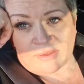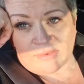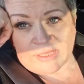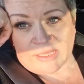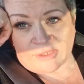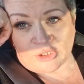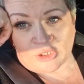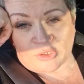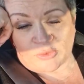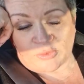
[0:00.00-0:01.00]
I'll
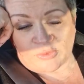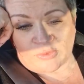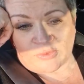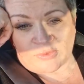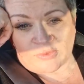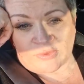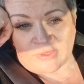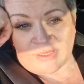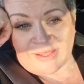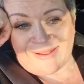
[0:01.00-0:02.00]
catch you
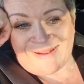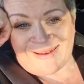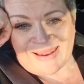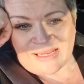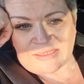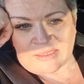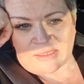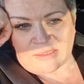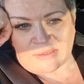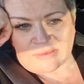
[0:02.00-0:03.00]

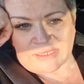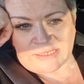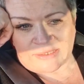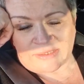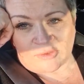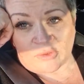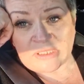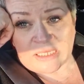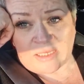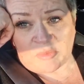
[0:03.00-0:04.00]
later. Dexter's doing
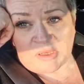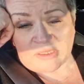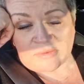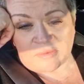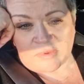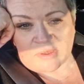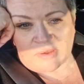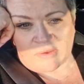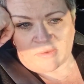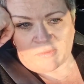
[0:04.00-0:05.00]
his guinea pigs when we
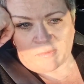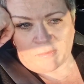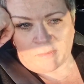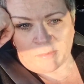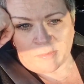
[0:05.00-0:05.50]
get home.